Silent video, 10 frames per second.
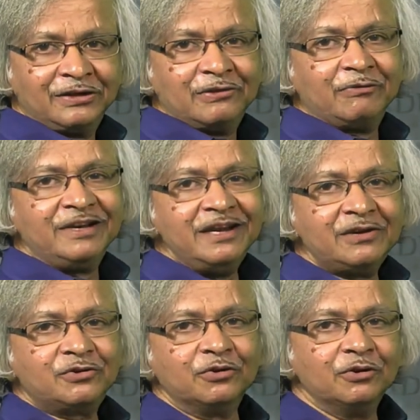we
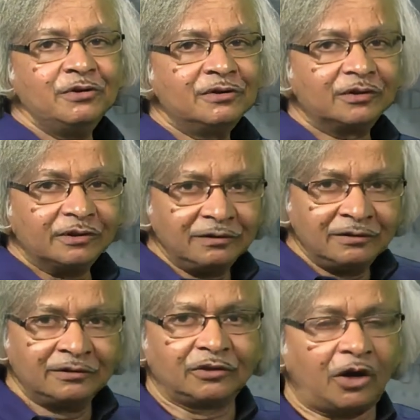need to
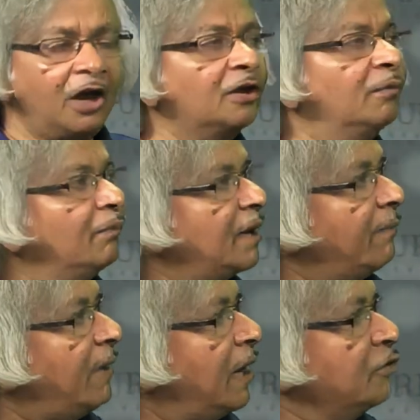talk
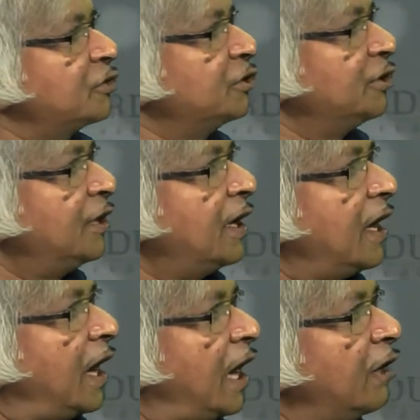about
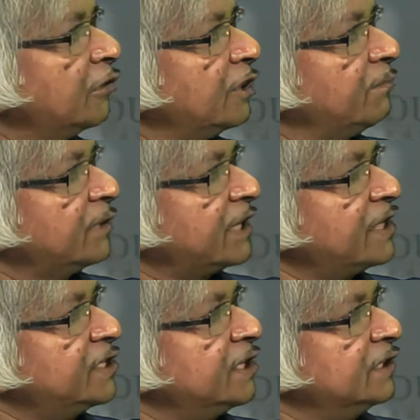how the
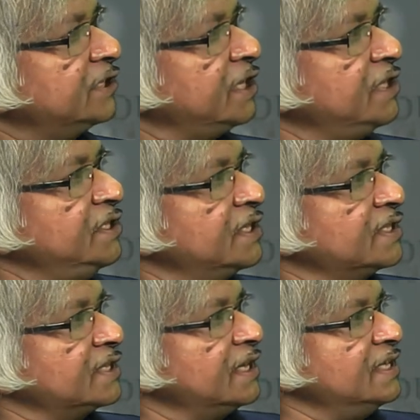potential
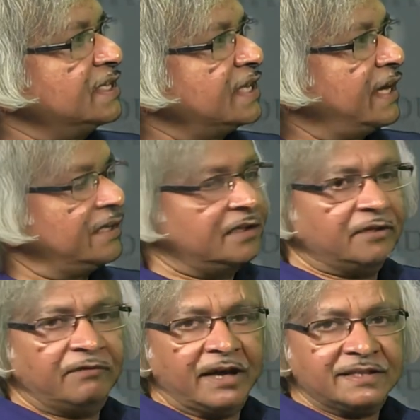changes inside a
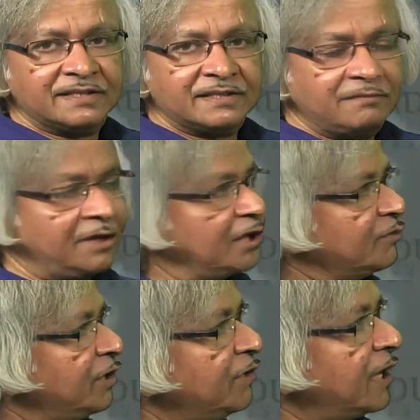device. Because
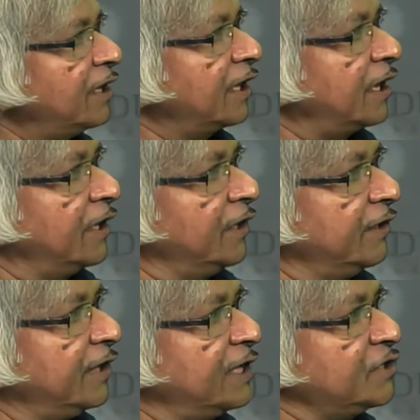when you run a
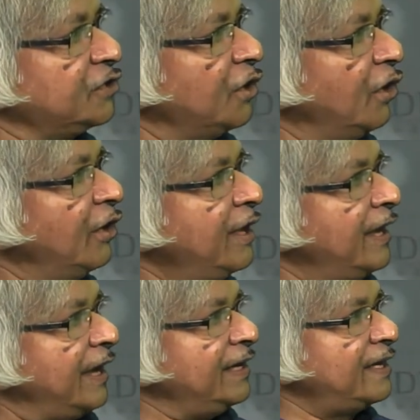current, as you know,
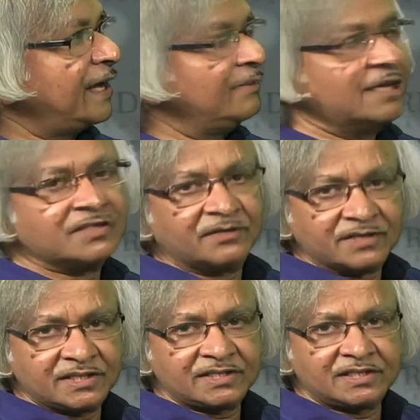anytime there's a
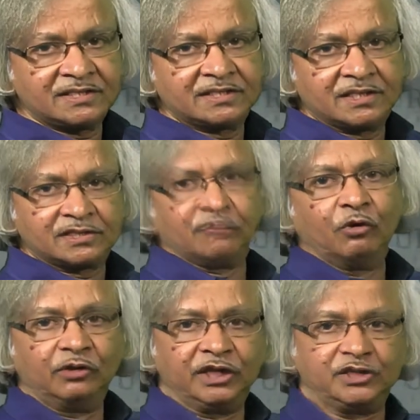resistance, there's a
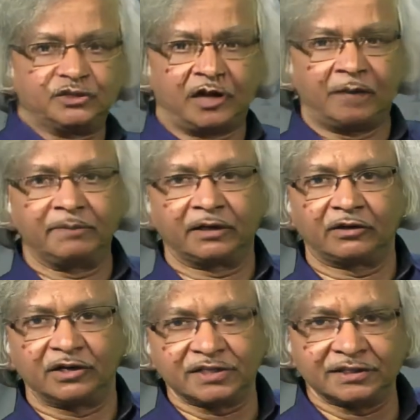voltage drop
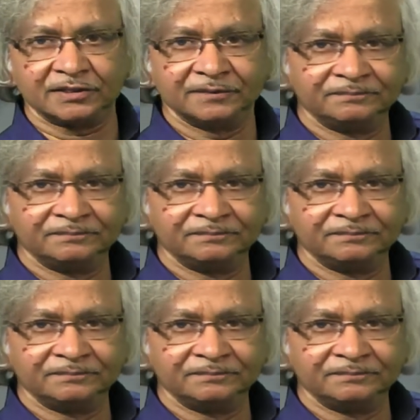across it.